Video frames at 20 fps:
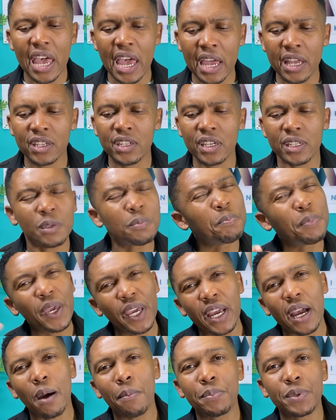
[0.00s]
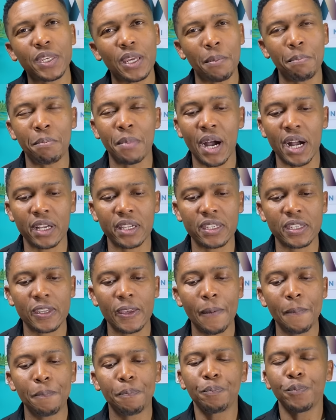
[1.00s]
just pick up some marks.
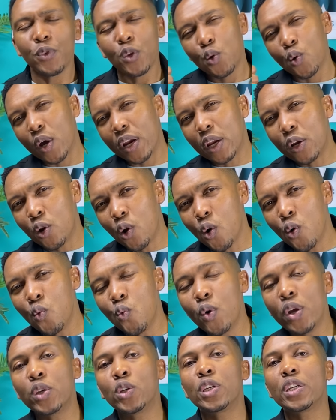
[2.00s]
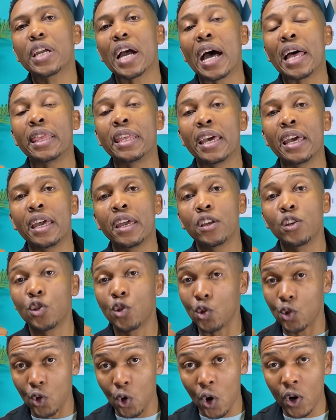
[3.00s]
You want to know which are the
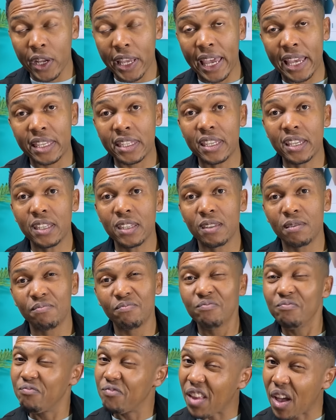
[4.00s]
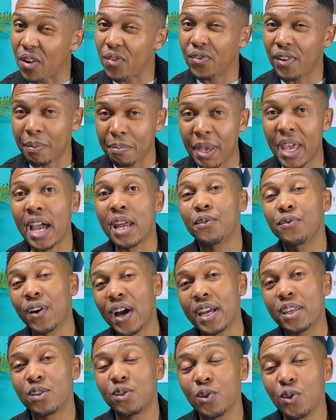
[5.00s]
strong acids. Now, if I may
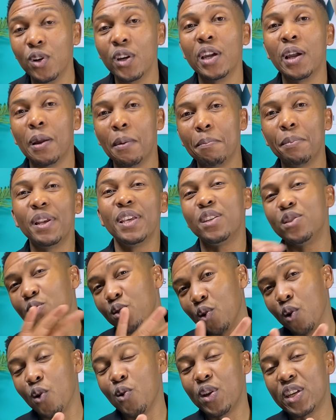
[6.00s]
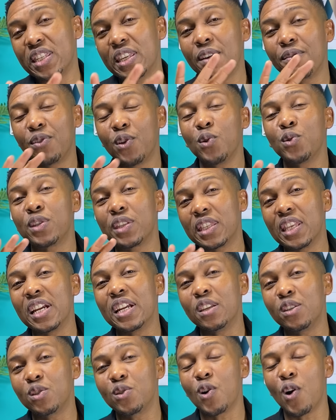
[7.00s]
advise you, please, you'll always have those 3
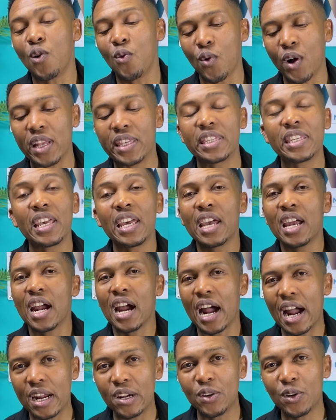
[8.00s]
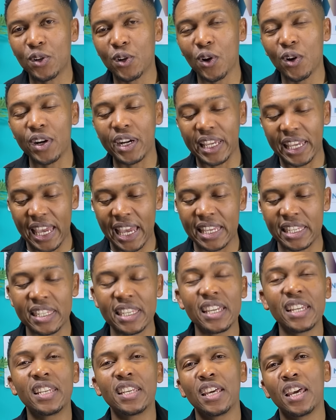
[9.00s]
strong ones: hydrochloric
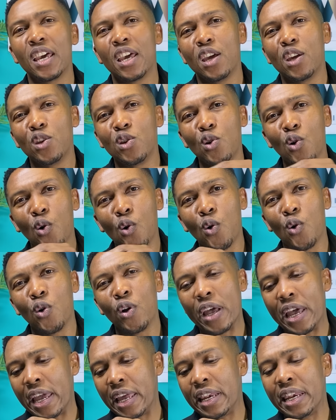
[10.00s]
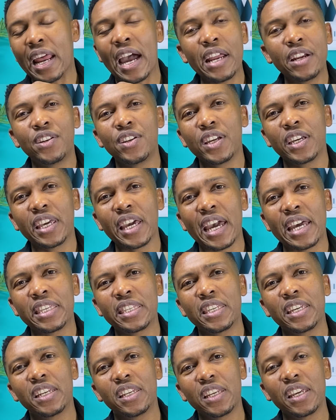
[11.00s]
acid, your nitric
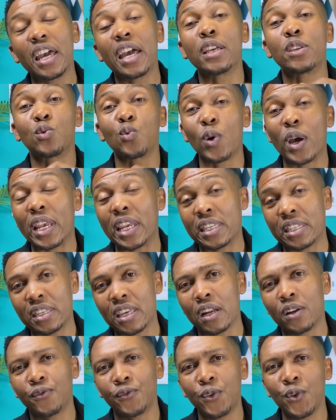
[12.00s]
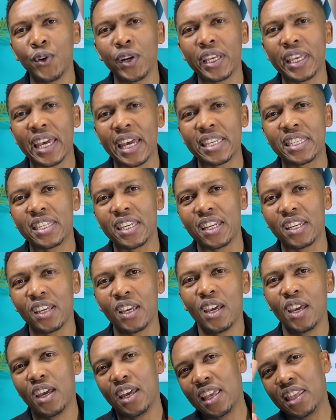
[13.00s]
acid, as well as sulfuric acid.
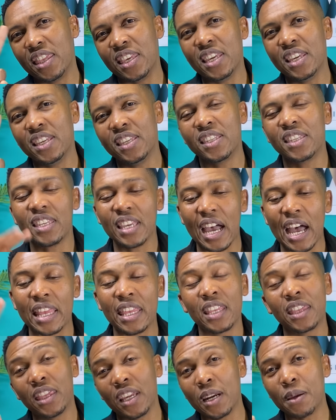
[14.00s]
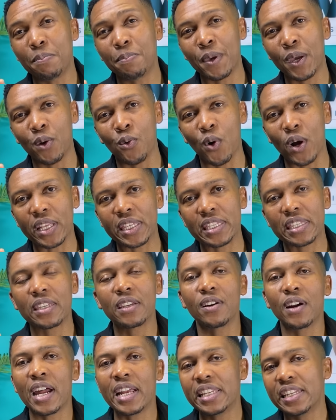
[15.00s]
These are the 3 big ones,
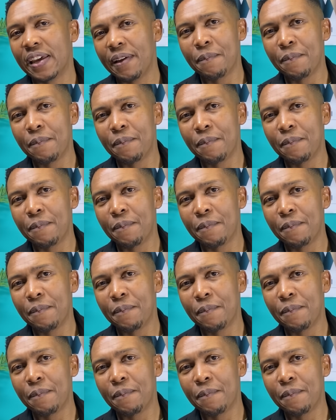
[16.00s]
right?